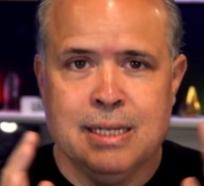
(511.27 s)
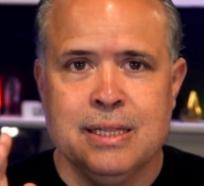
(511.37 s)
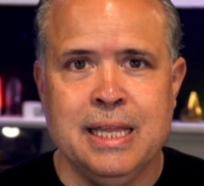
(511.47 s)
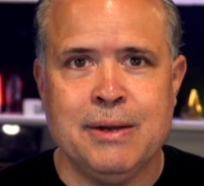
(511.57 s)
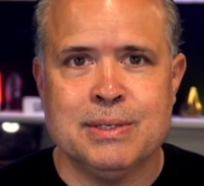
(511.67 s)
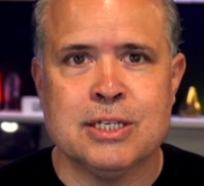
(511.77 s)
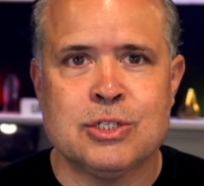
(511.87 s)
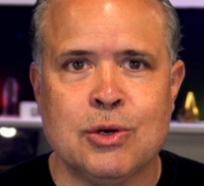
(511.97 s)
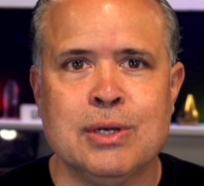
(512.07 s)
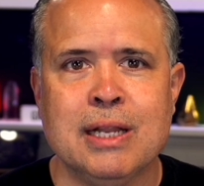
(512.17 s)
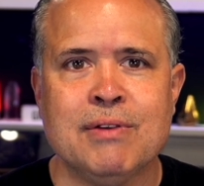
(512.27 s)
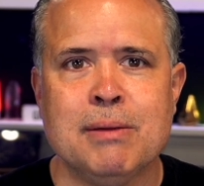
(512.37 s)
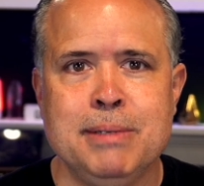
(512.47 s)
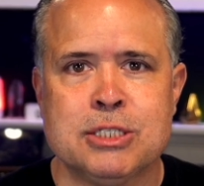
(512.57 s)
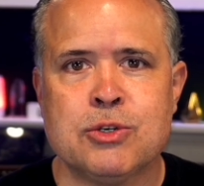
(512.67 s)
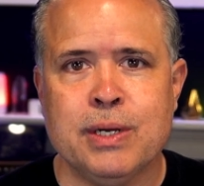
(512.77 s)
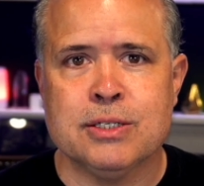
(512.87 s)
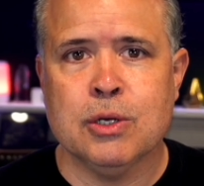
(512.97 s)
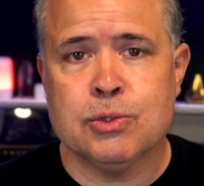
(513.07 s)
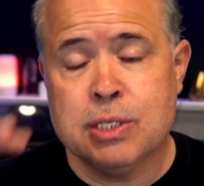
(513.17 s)
There is a certain level of mystery
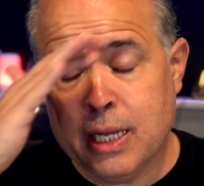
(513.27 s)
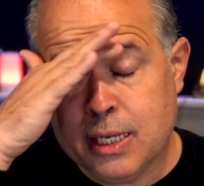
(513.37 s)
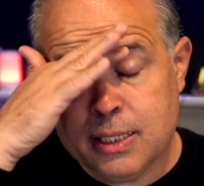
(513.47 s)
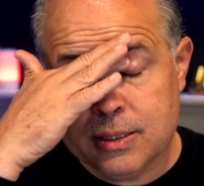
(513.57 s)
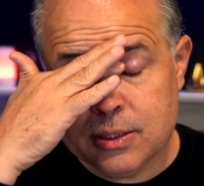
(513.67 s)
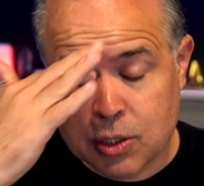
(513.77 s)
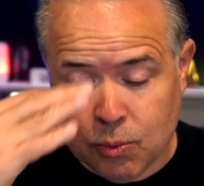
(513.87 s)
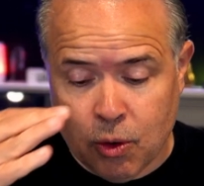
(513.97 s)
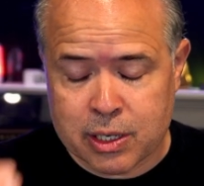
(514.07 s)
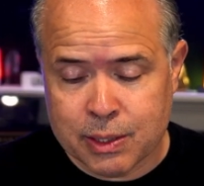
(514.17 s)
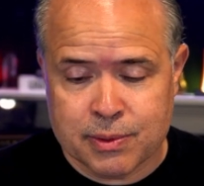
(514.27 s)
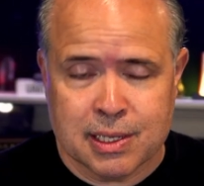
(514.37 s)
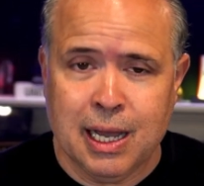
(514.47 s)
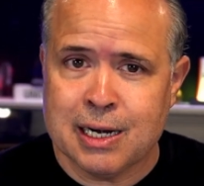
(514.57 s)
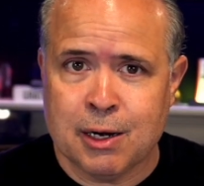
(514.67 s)
associated to walking with God.